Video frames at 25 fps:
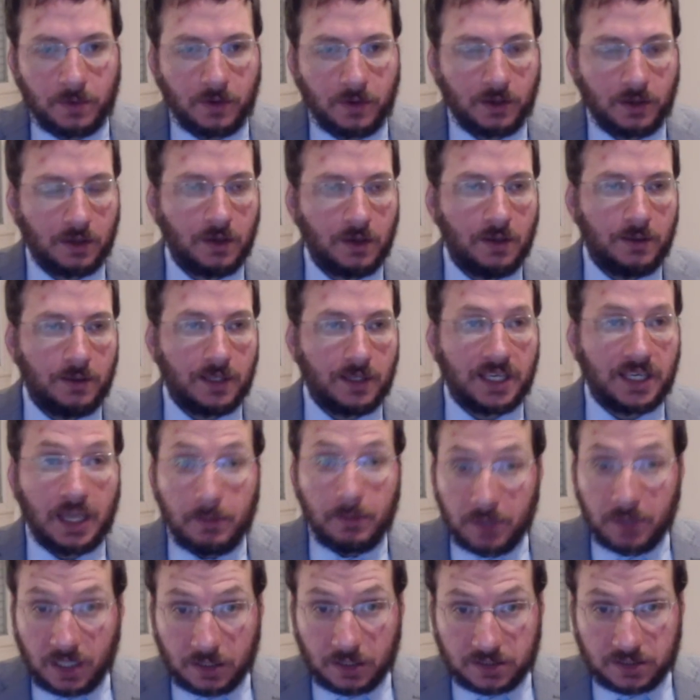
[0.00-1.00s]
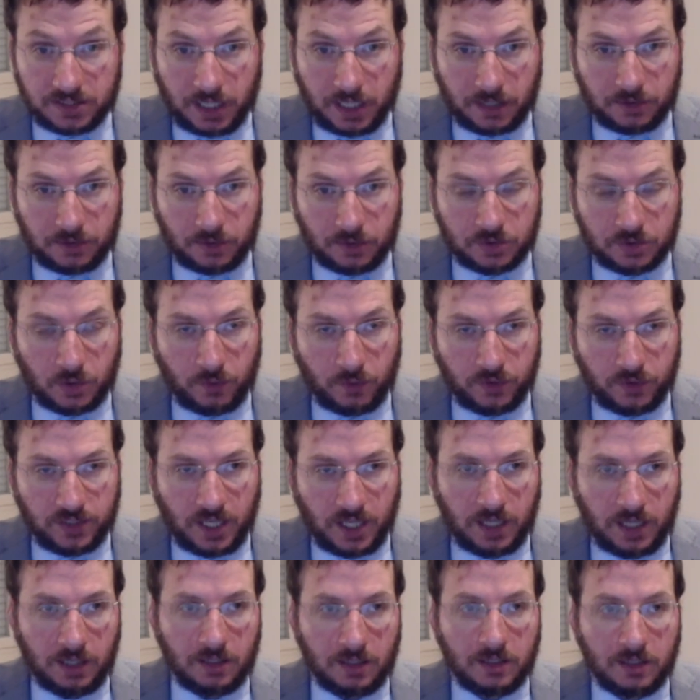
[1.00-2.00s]
the chemical sector has
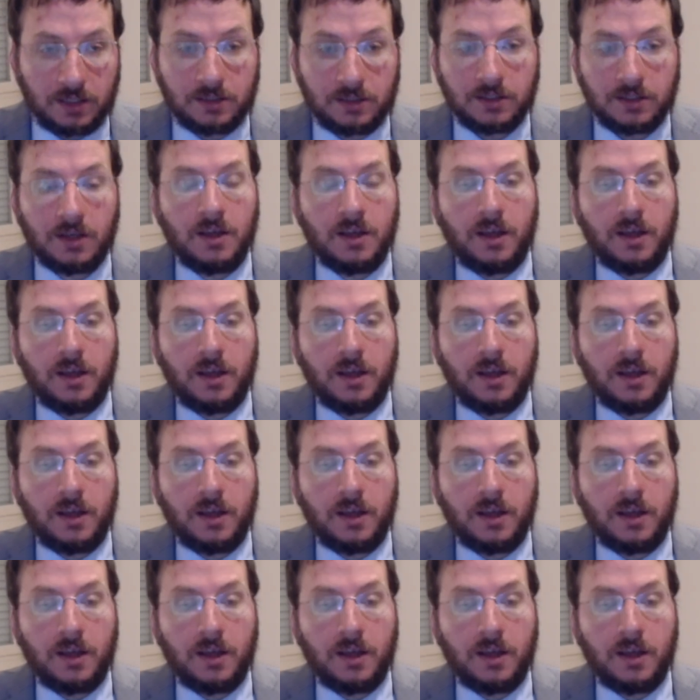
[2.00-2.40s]
overtaken it,